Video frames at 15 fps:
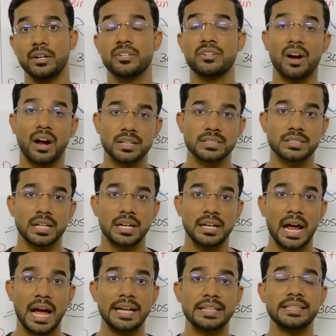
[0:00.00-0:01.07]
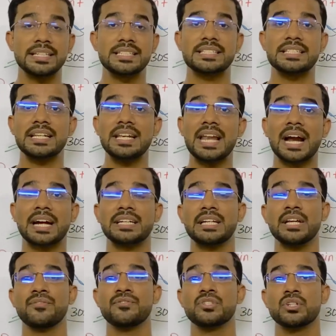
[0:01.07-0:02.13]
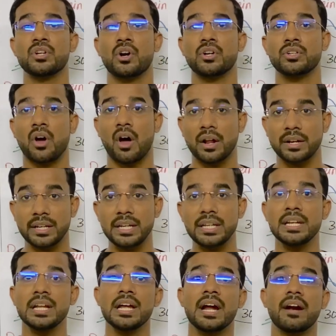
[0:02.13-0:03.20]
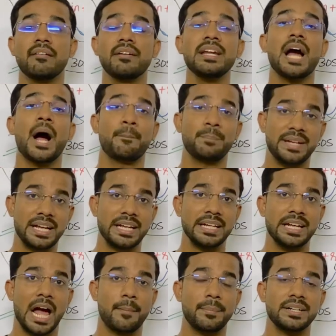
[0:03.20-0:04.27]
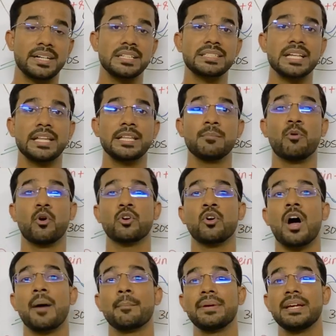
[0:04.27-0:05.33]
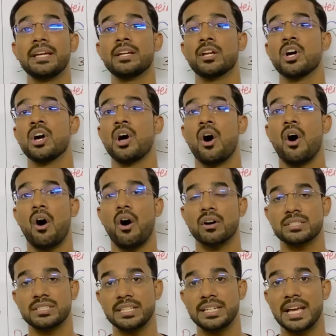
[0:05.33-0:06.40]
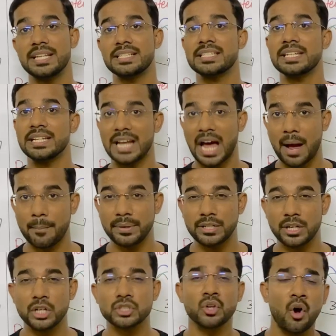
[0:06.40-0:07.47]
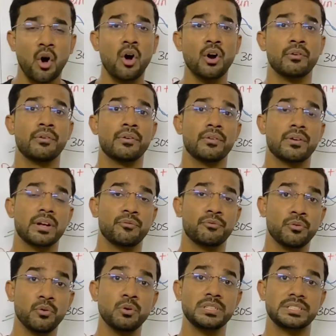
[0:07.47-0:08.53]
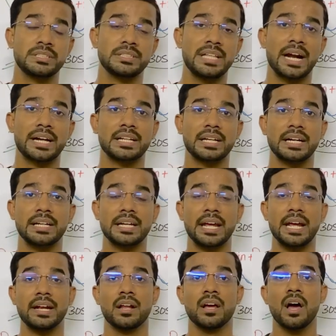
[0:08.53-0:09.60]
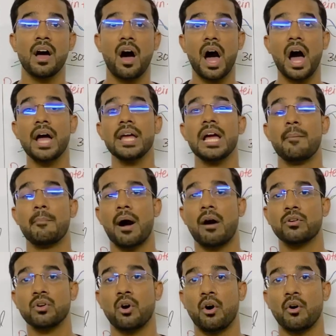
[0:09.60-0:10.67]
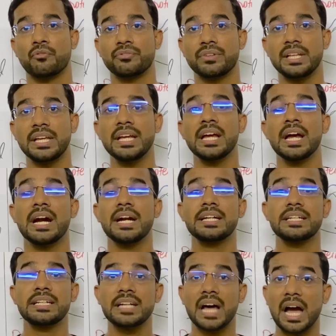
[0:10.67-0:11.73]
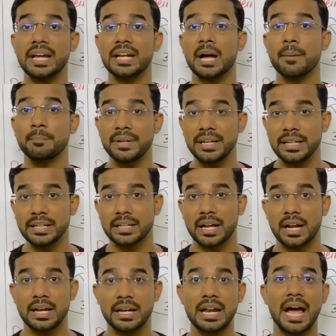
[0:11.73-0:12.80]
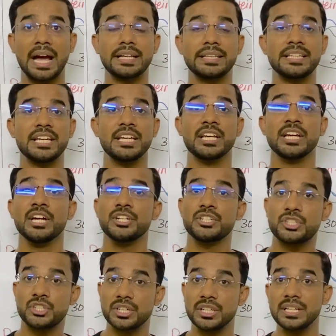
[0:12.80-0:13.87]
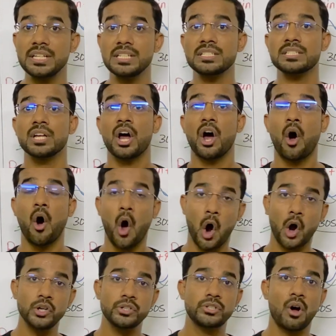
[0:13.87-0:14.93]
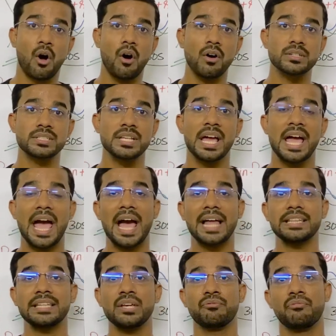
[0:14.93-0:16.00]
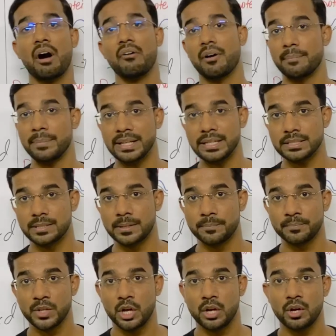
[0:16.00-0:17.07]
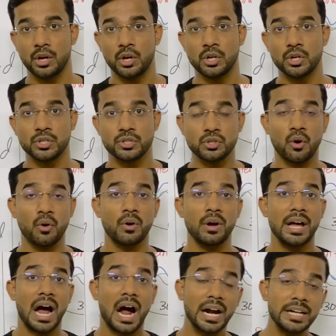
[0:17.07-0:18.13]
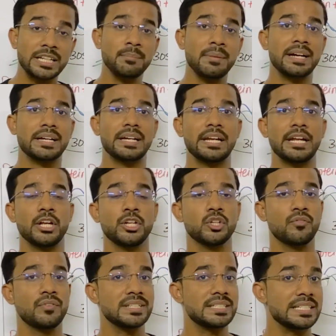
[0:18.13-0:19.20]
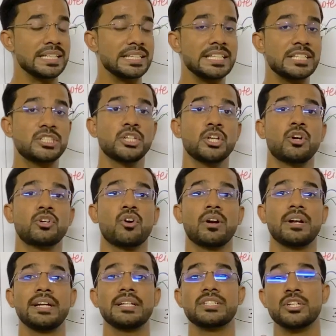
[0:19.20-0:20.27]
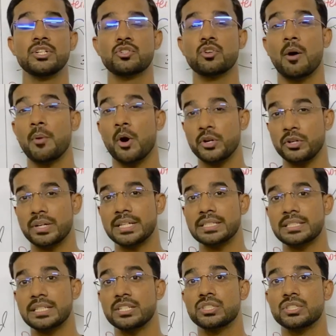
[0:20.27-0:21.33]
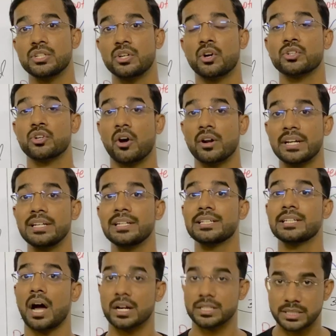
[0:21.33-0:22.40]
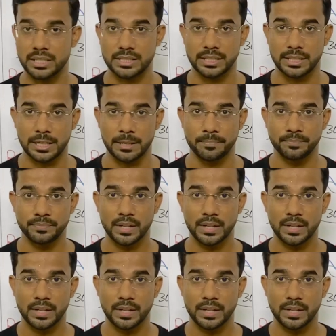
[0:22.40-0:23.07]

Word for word: drugs like the selective serotonin reuptake inhibitors and the monoamine oxidase inhibitors or foods that contain high amount of the tyramine like the cheese, hot dogs and the fava beans. So ultimately you will see the serotonin syndrome or you can say serotonin toxicity.